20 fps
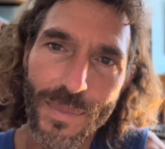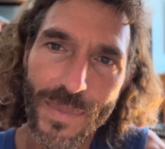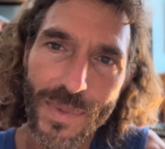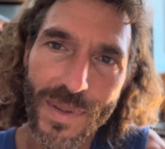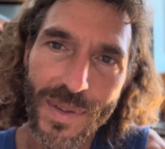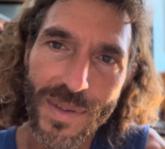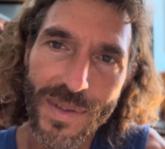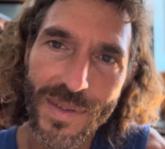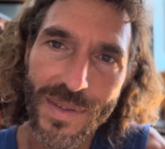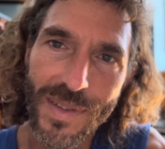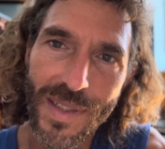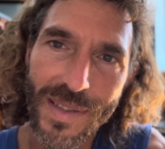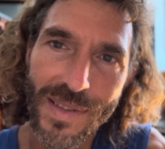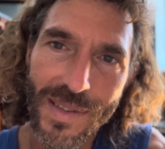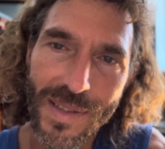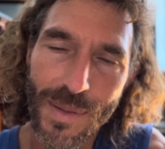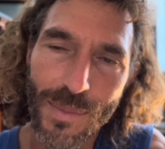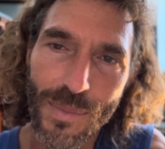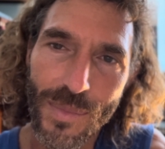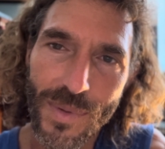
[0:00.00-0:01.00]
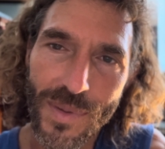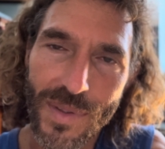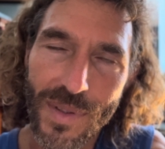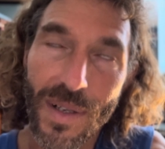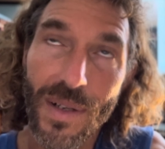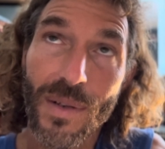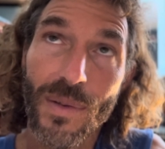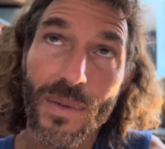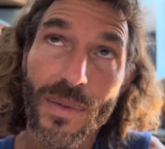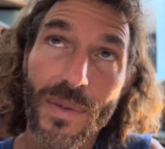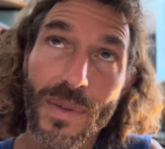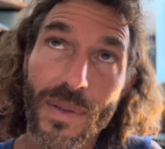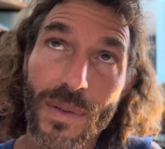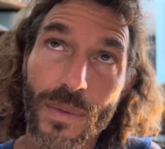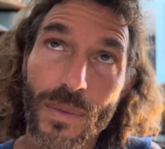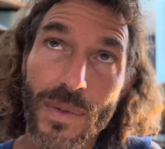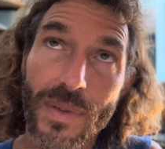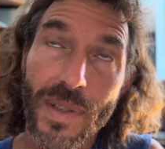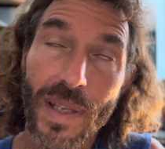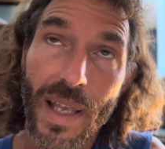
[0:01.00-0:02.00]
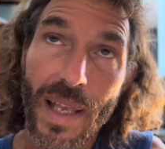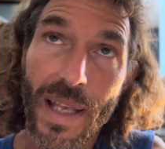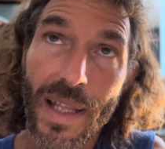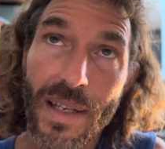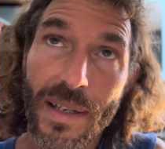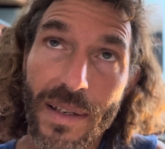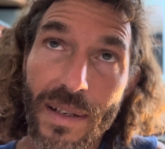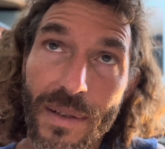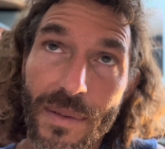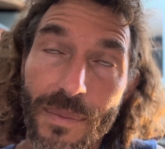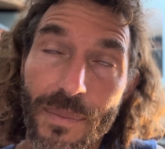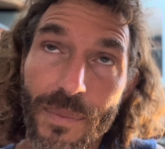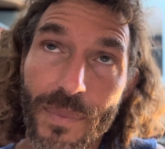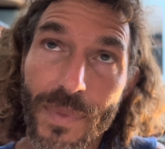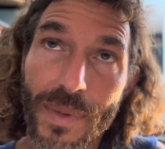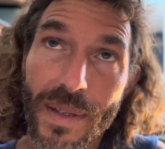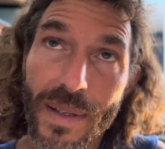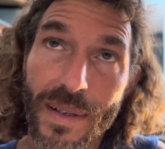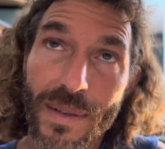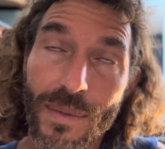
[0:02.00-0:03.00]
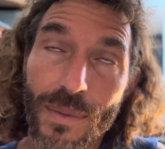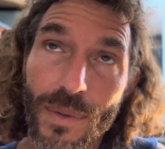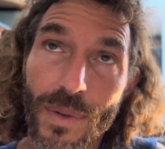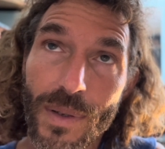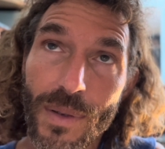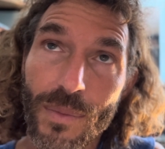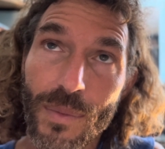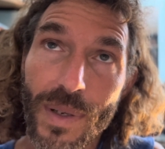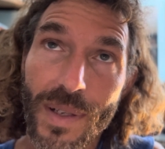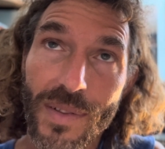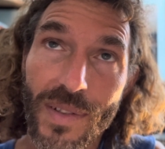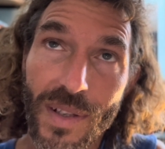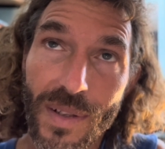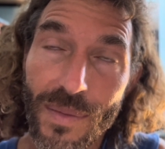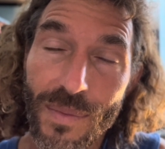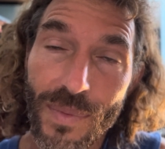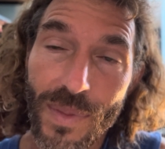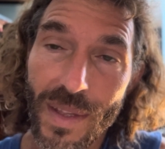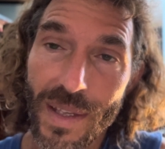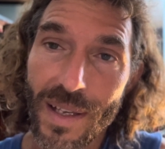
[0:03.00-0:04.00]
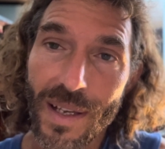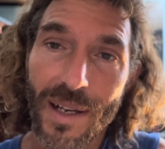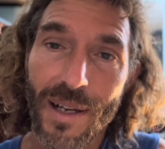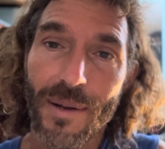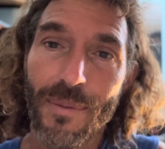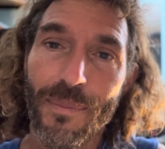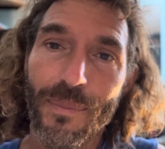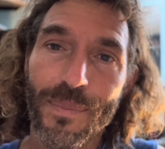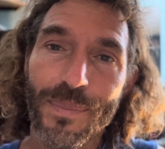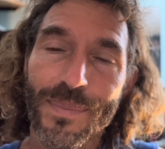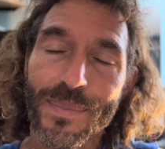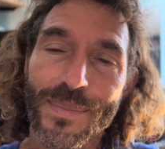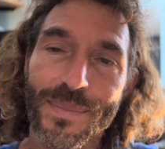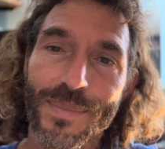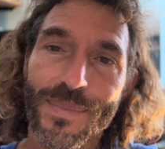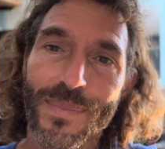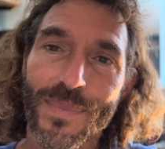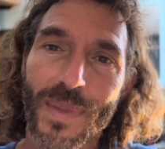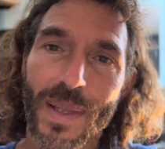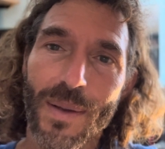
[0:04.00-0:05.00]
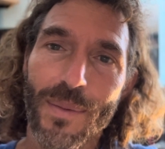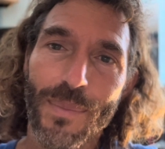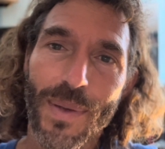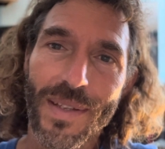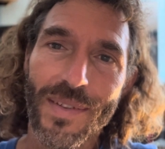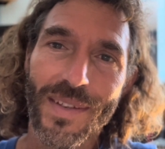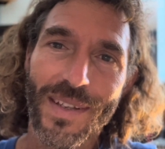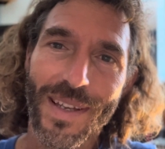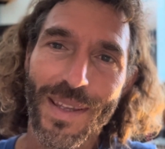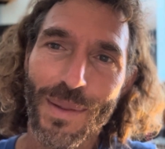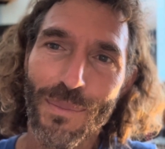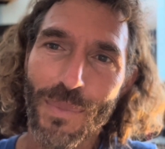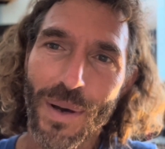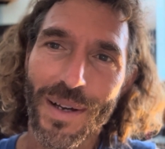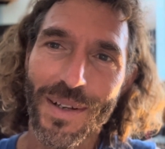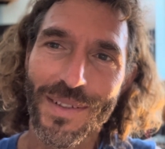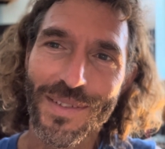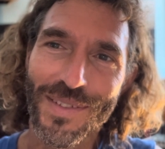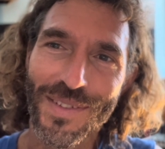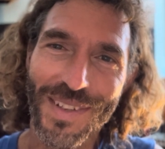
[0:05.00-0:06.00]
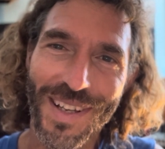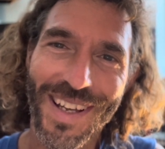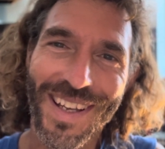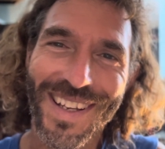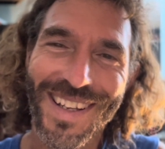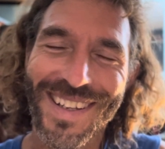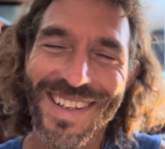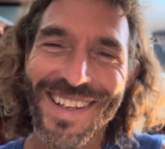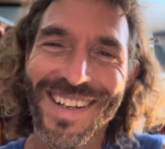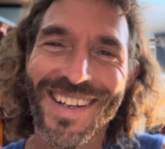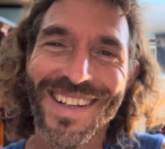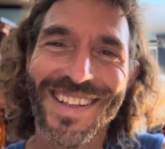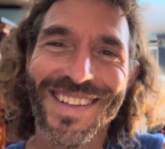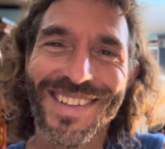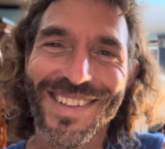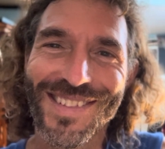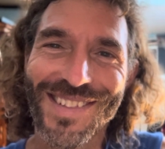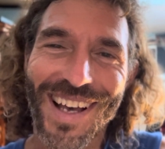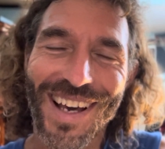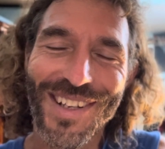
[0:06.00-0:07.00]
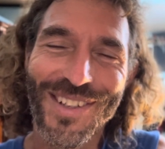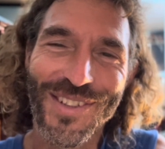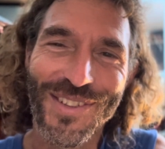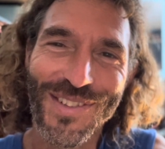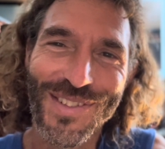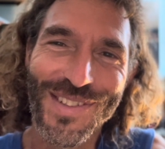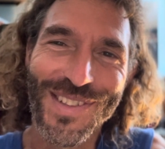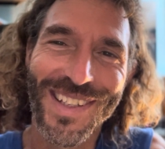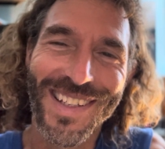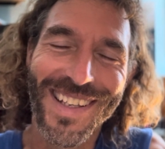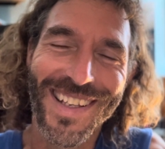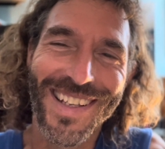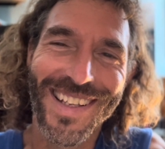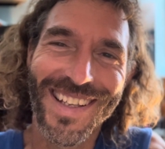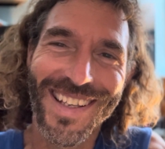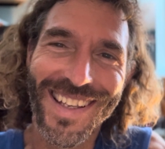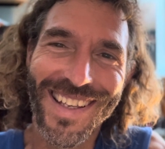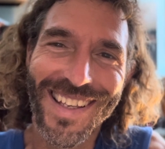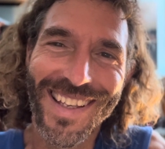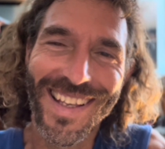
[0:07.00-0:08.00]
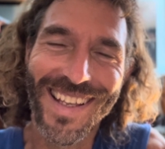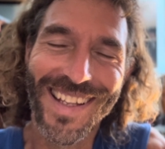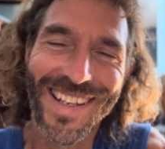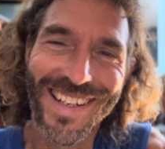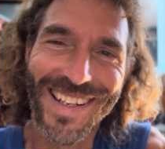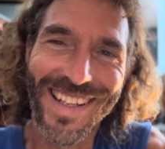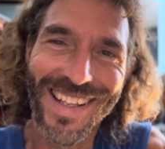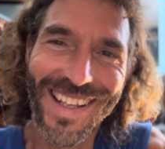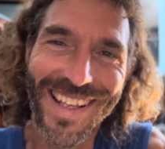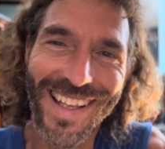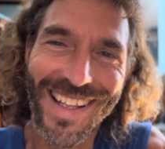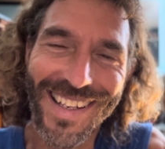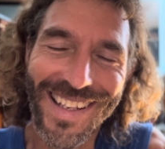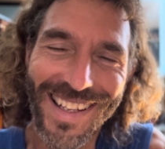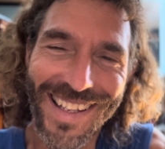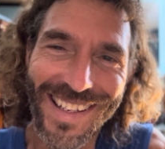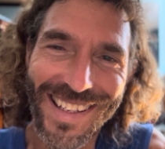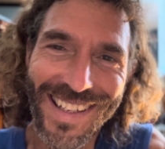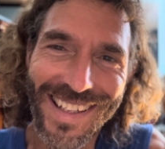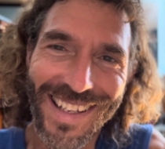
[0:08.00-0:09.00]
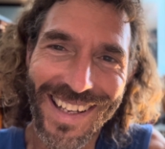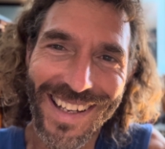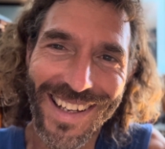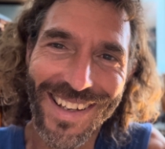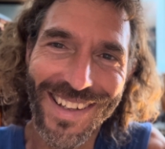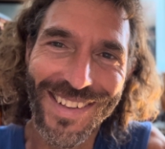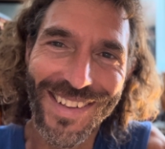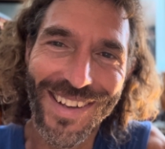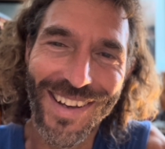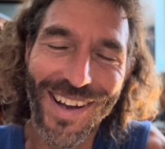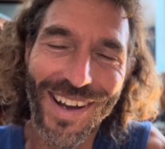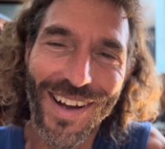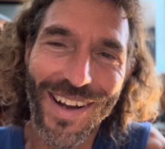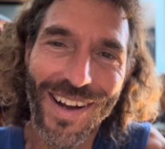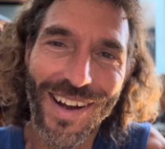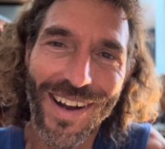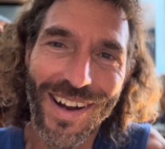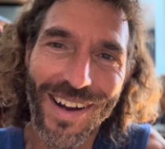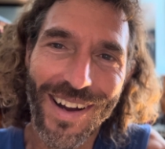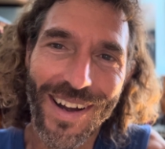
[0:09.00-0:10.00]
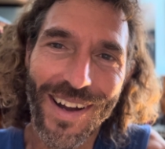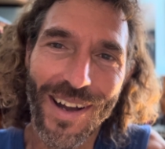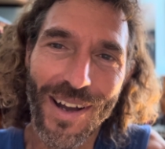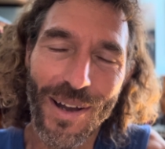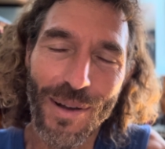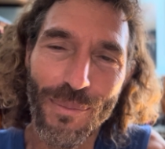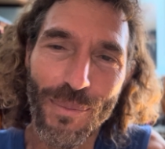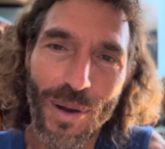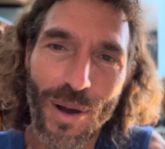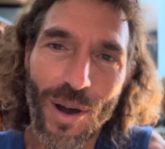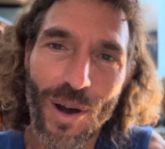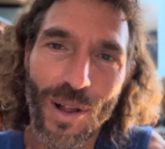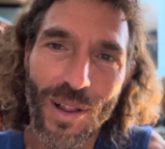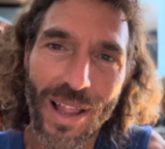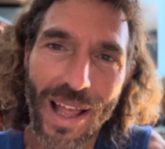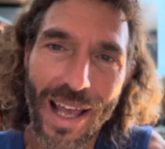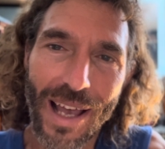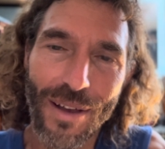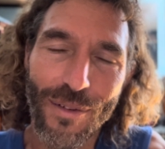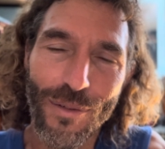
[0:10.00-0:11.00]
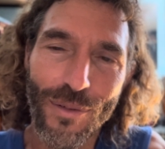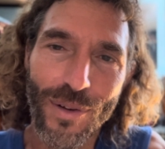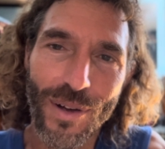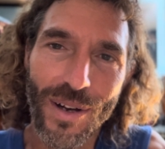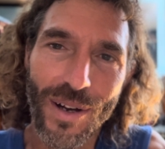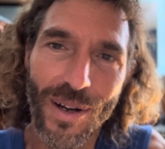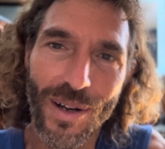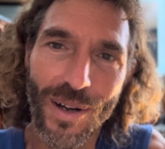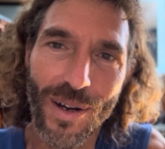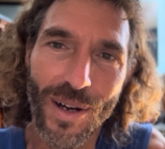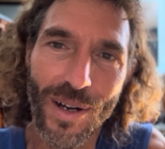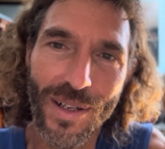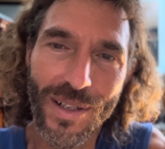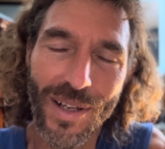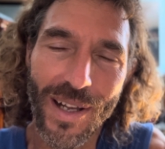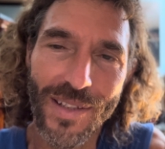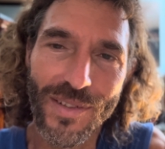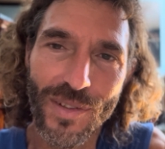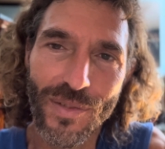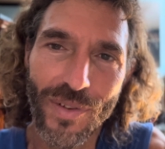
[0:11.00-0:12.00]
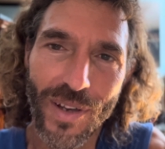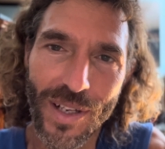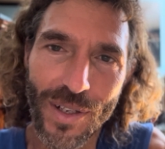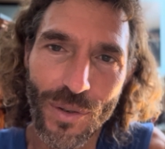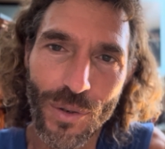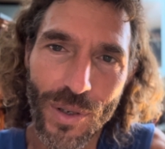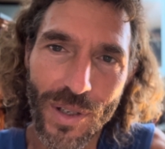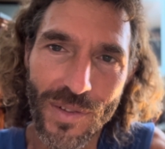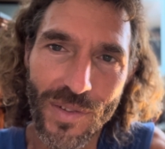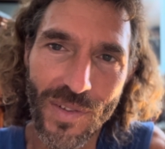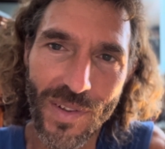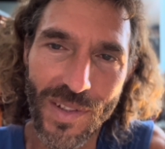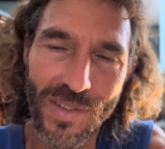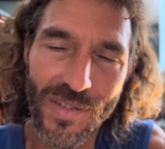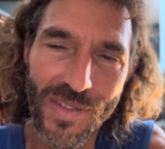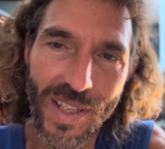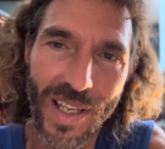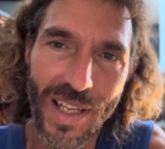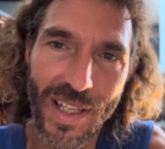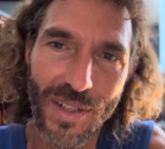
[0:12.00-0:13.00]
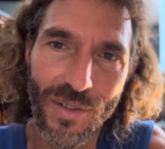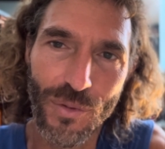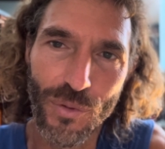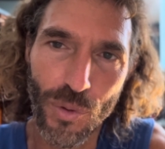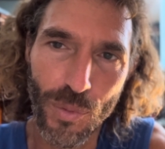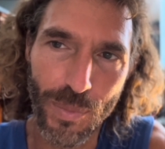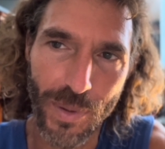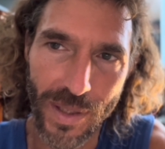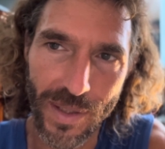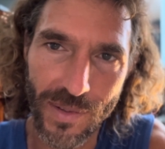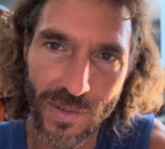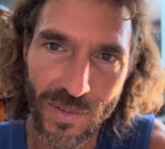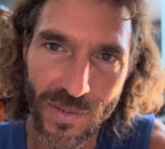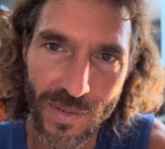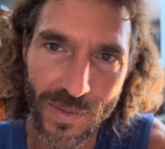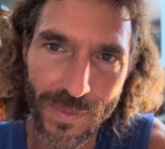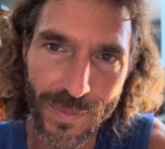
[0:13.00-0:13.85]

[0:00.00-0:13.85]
systems, or 10, what is it, basically the monks, the sadhus in India all are classified according to these 10 groupings.